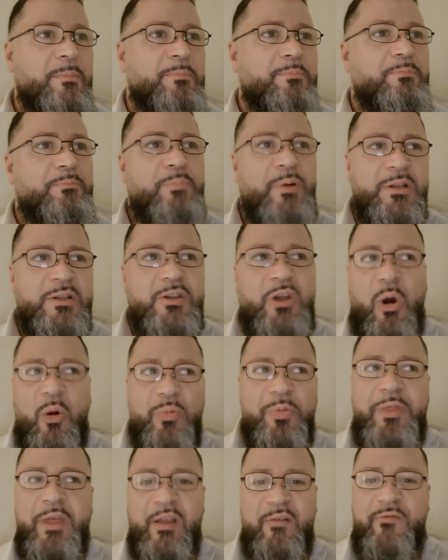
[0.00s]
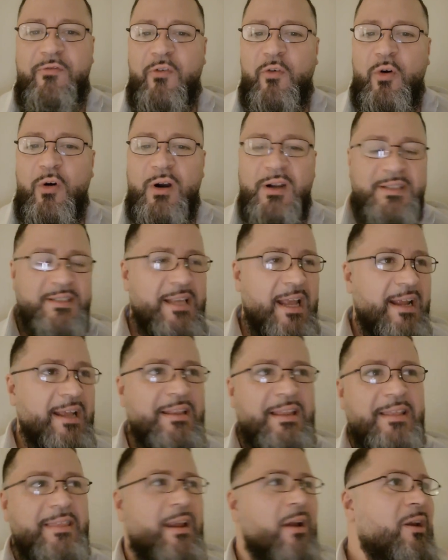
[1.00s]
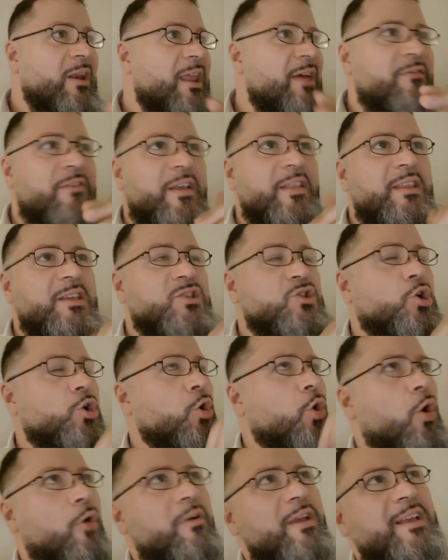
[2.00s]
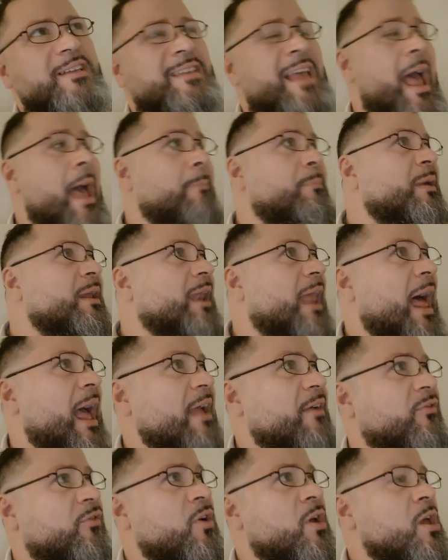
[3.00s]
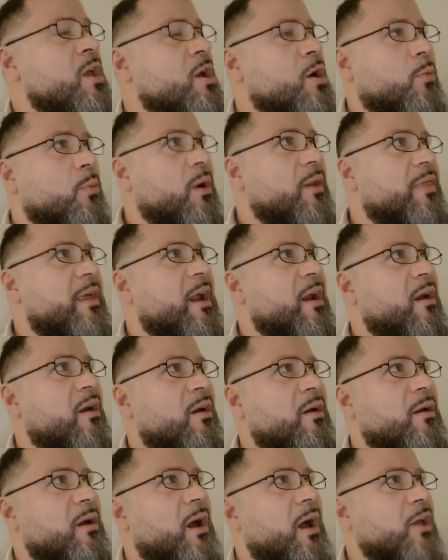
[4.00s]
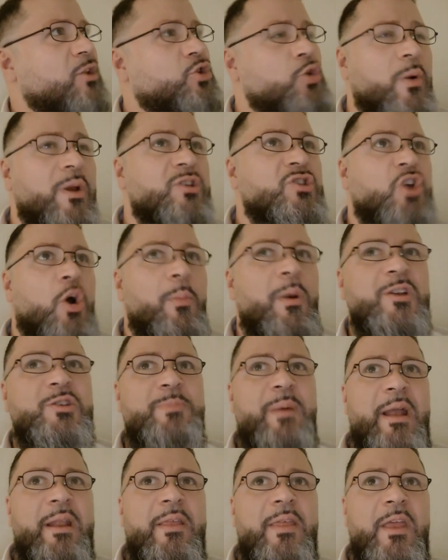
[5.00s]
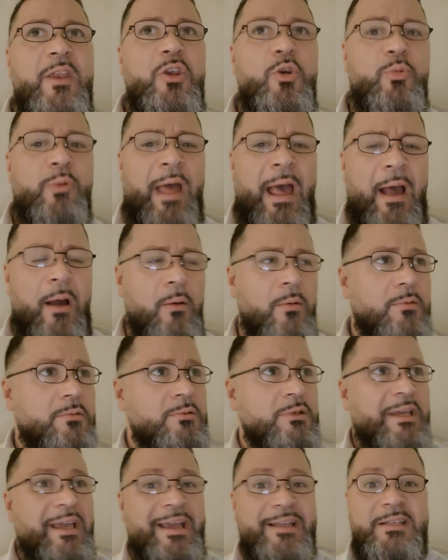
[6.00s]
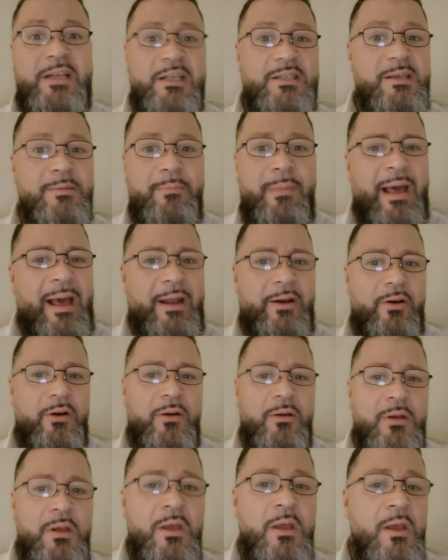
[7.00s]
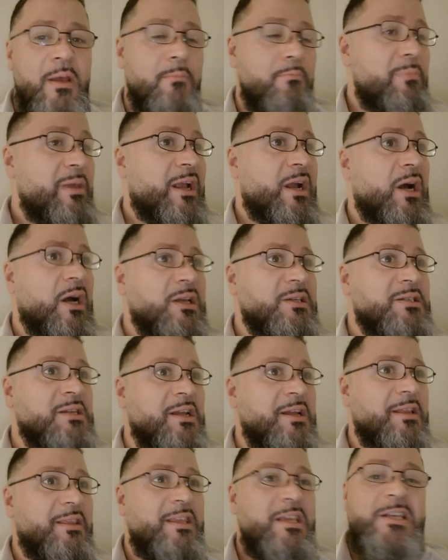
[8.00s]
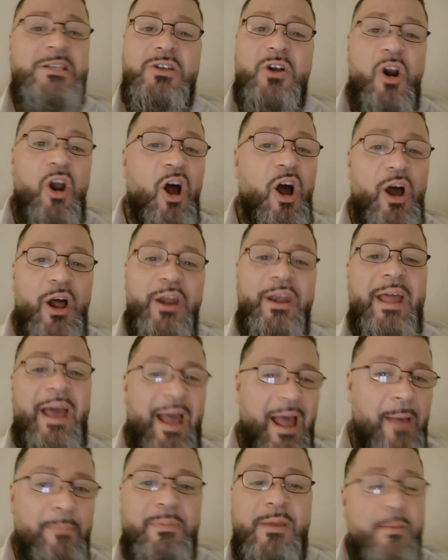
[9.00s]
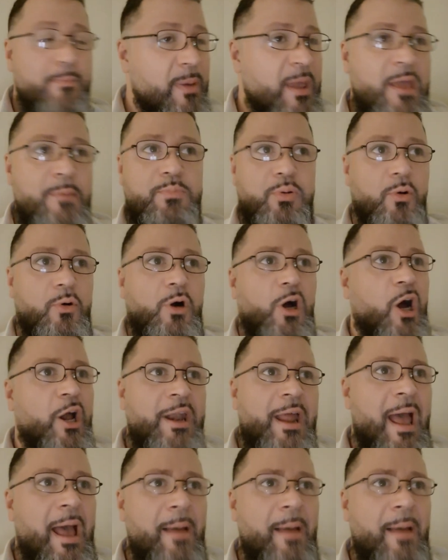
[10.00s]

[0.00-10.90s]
But don't think for a second that they're living this glorious, happy life where they're doing so much better than you now. It doesn't matter, because these are unhappy people,